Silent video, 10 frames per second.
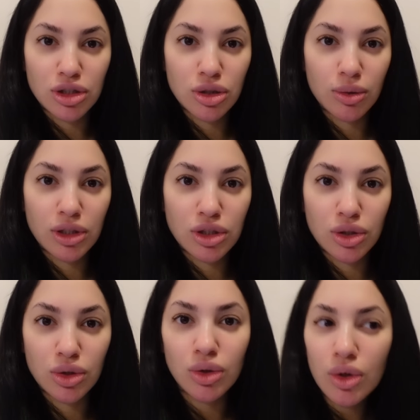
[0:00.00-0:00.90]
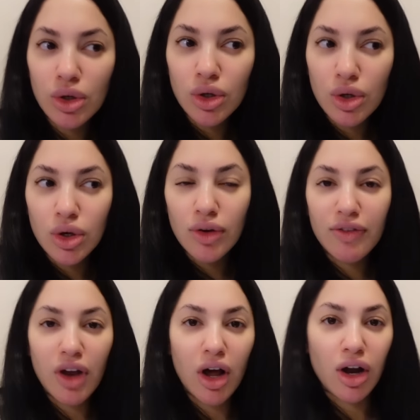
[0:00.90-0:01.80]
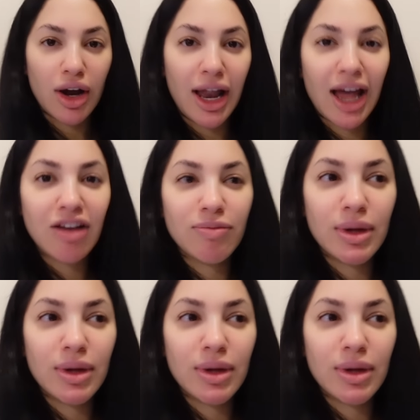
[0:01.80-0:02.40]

so we do vlog our life.